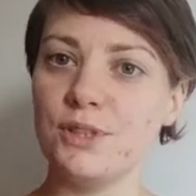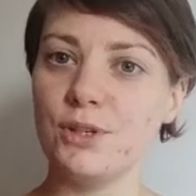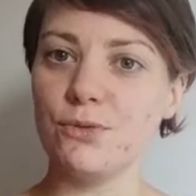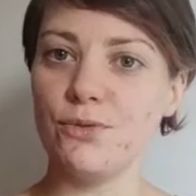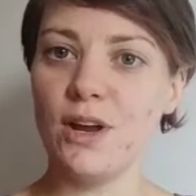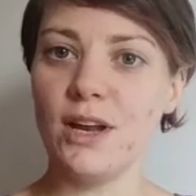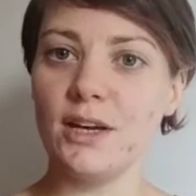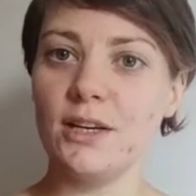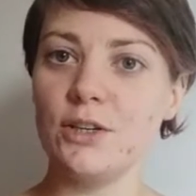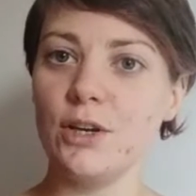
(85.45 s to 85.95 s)
Was
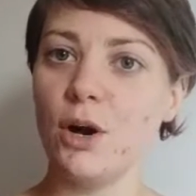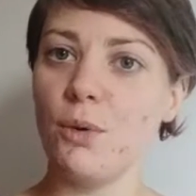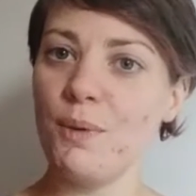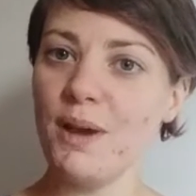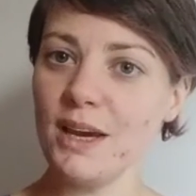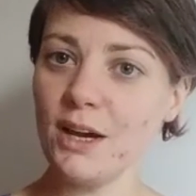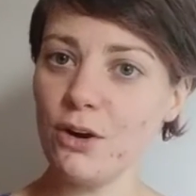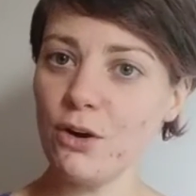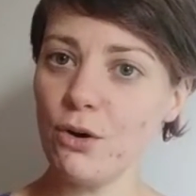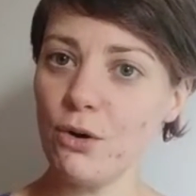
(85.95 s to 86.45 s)
it written a
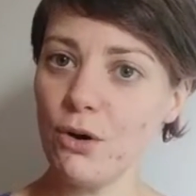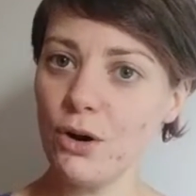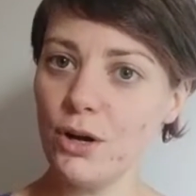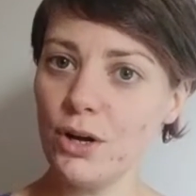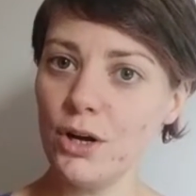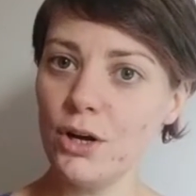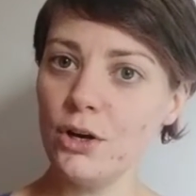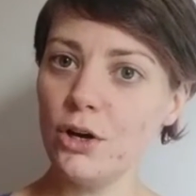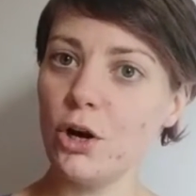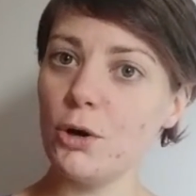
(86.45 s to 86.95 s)
week ago
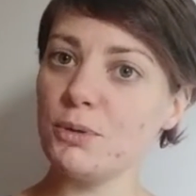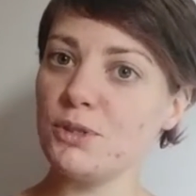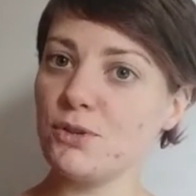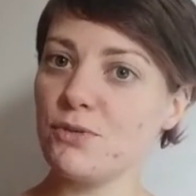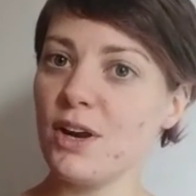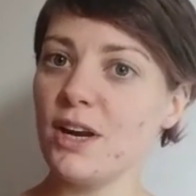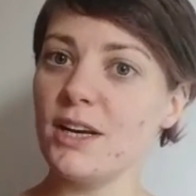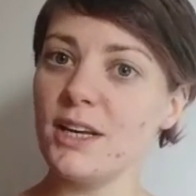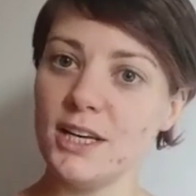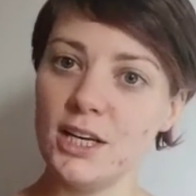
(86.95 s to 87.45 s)
or was
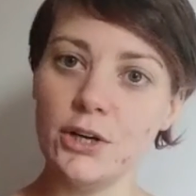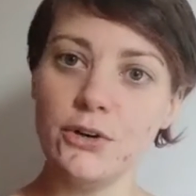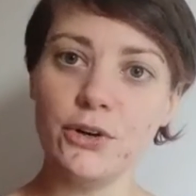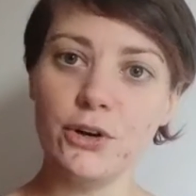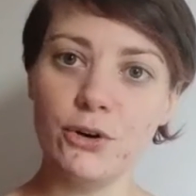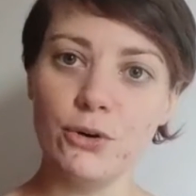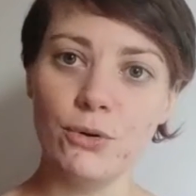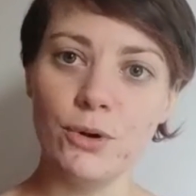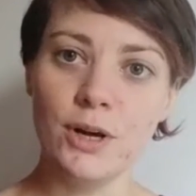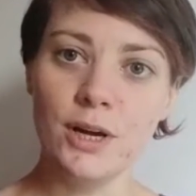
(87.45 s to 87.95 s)
it written a year
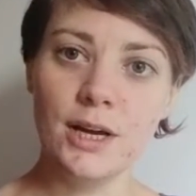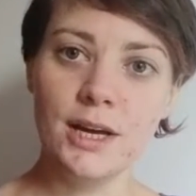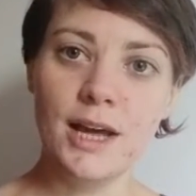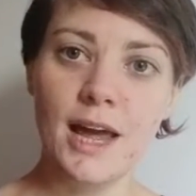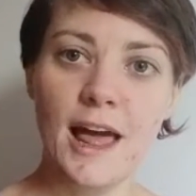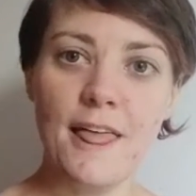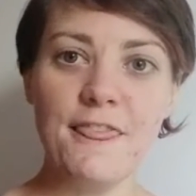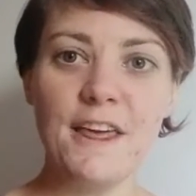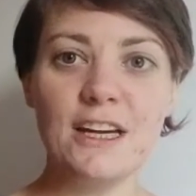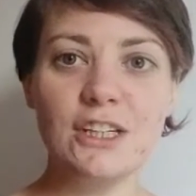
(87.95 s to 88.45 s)
ago?
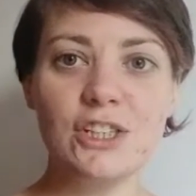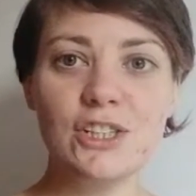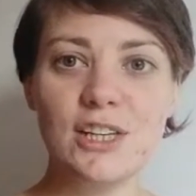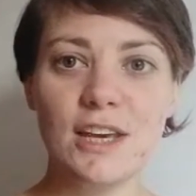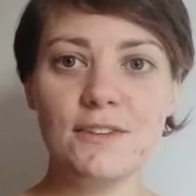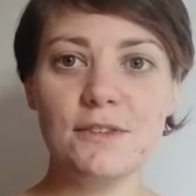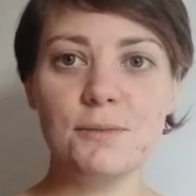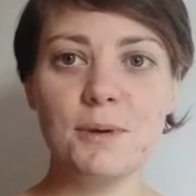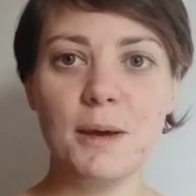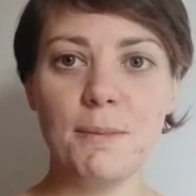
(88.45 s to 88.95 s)
And that
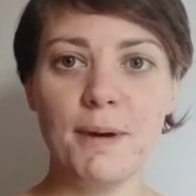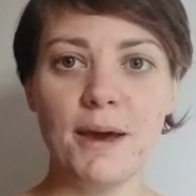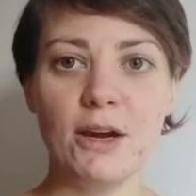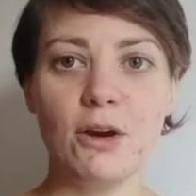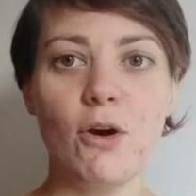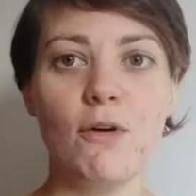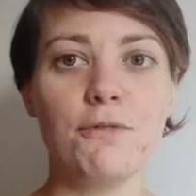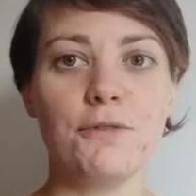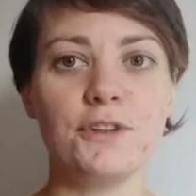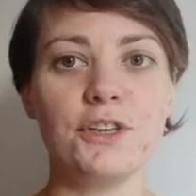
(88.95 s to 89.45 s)
just gives me a bit
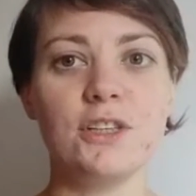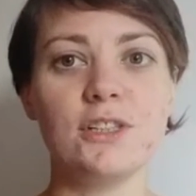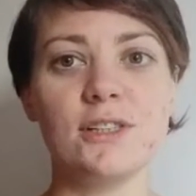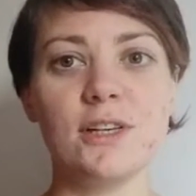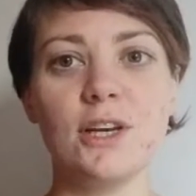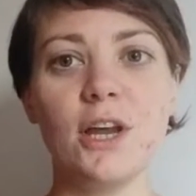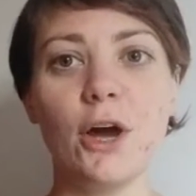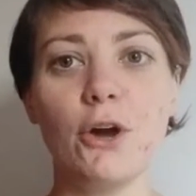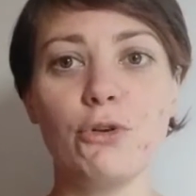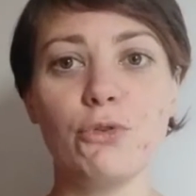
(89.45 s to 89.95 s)
of
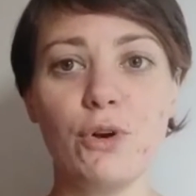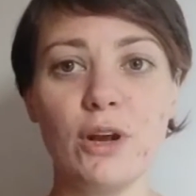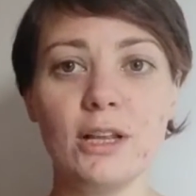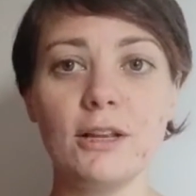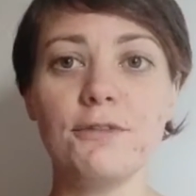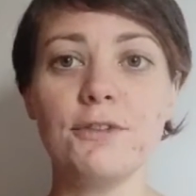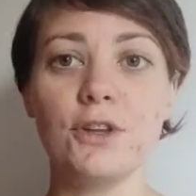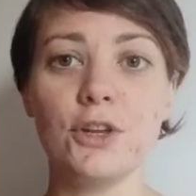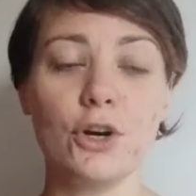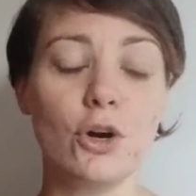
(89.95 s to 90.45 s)
confidence in how
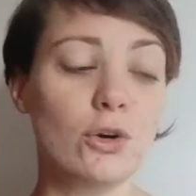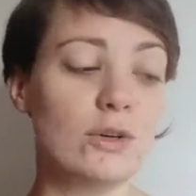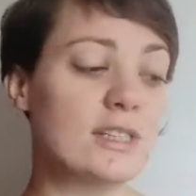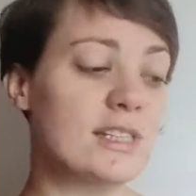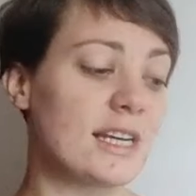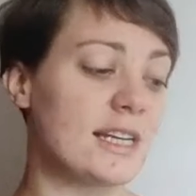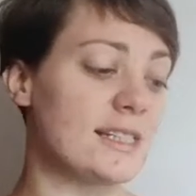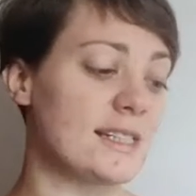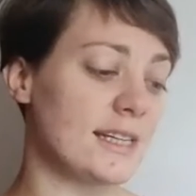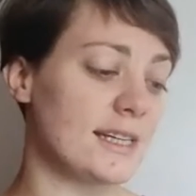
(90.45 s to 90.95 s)
relevant the
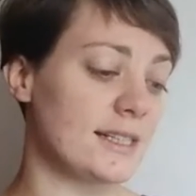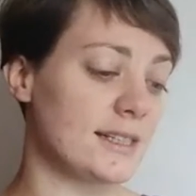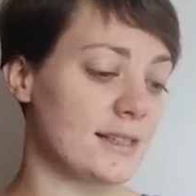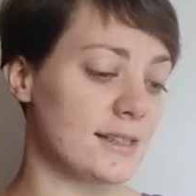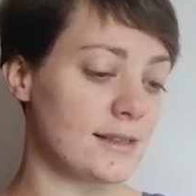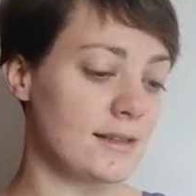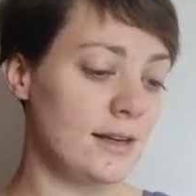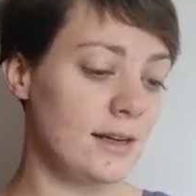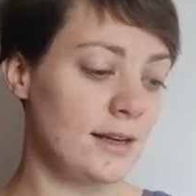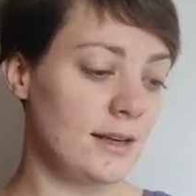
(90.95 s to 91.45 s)
content
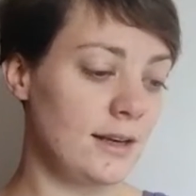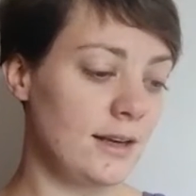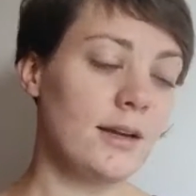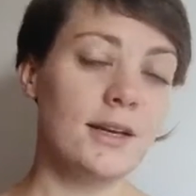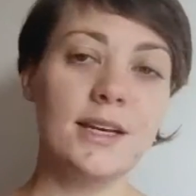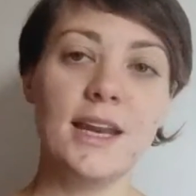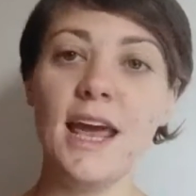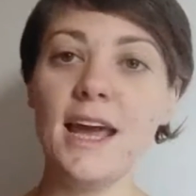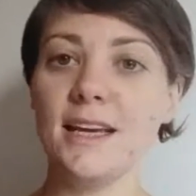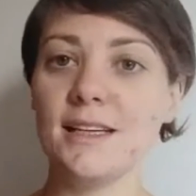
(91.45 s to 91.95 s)
is.
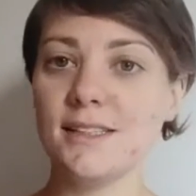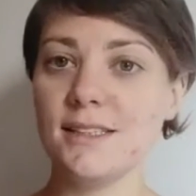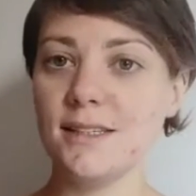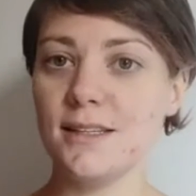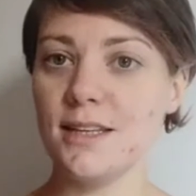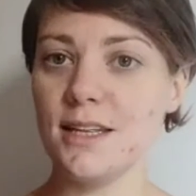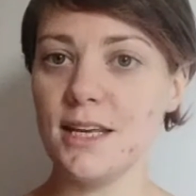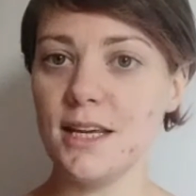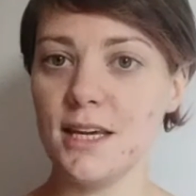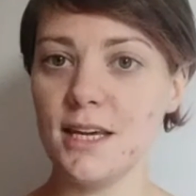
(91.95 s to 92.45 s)

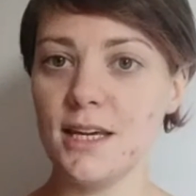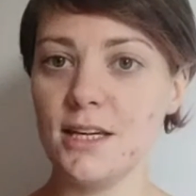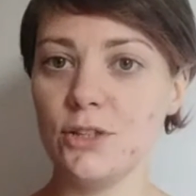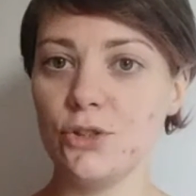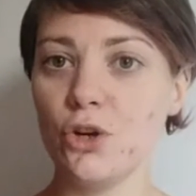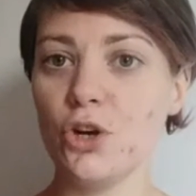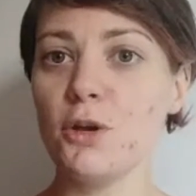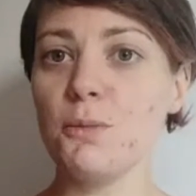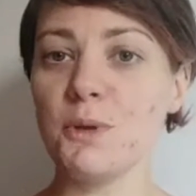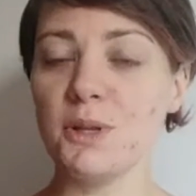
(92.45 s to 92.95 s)
Next, the
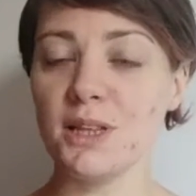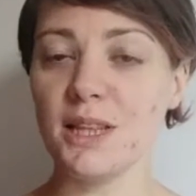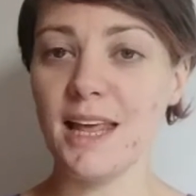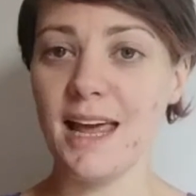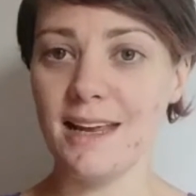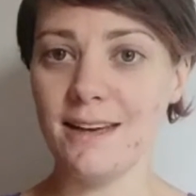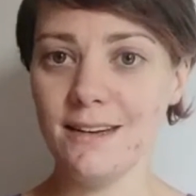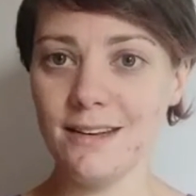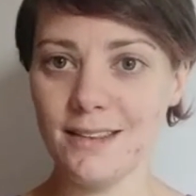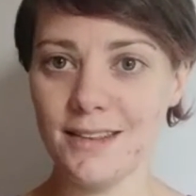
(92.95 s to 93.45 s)
document
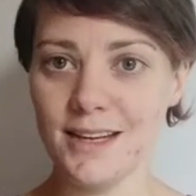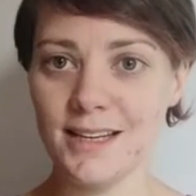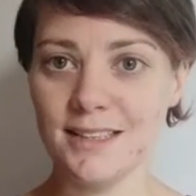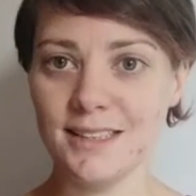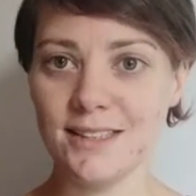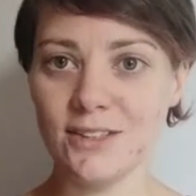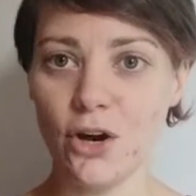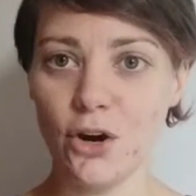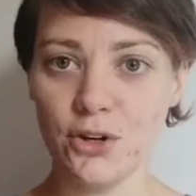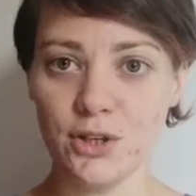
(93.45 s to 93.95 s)
length
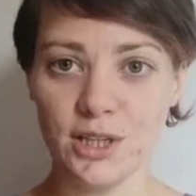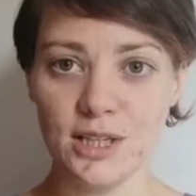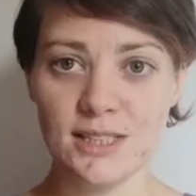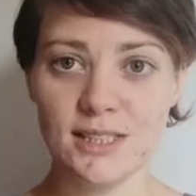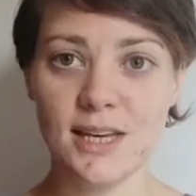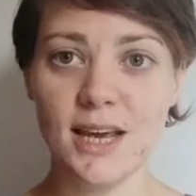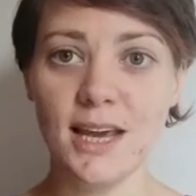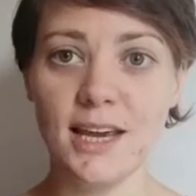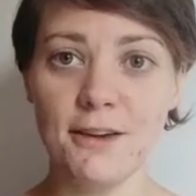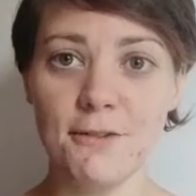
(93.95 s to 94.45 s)
is
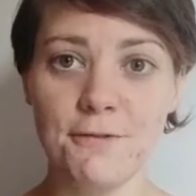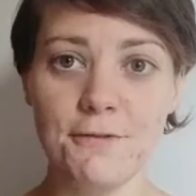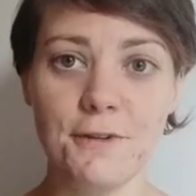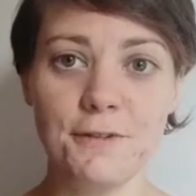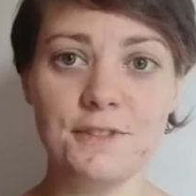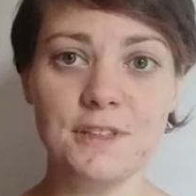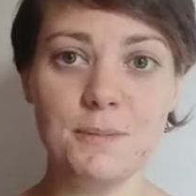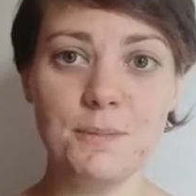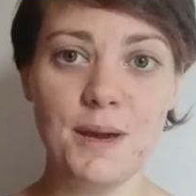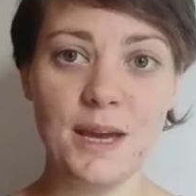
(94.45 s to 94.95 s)
currently sitting at
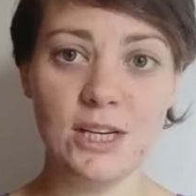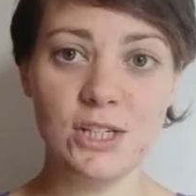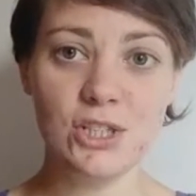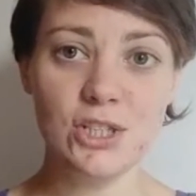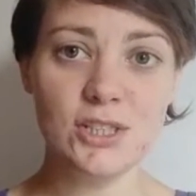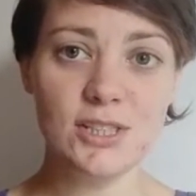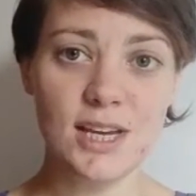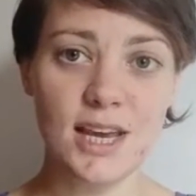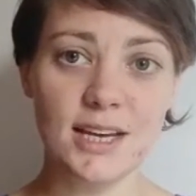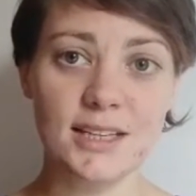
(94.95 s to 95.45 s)
50
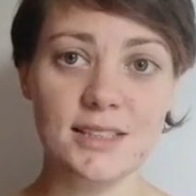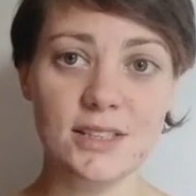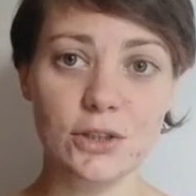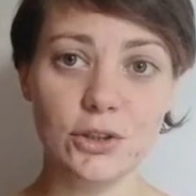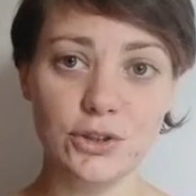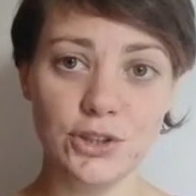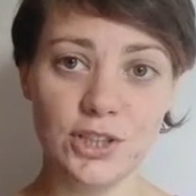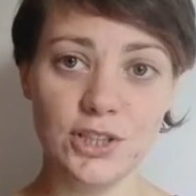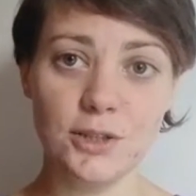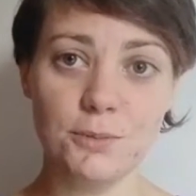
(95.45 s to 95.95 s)
pages,
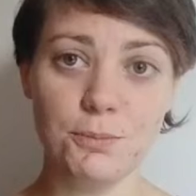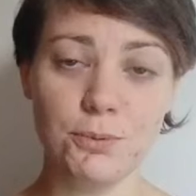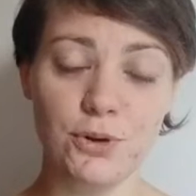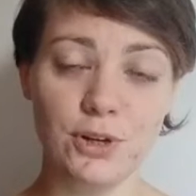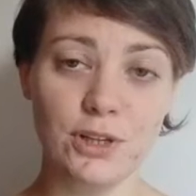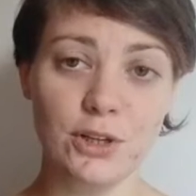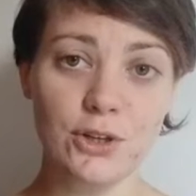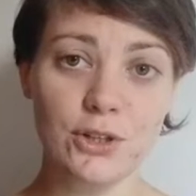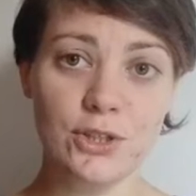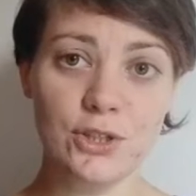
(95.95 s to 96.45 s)
excluding the
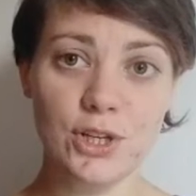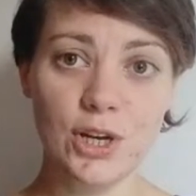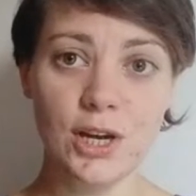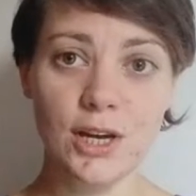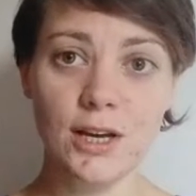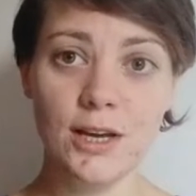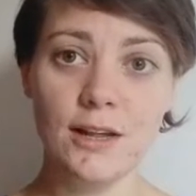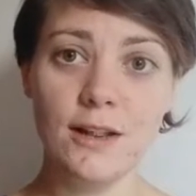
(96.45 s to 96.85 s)
prelude.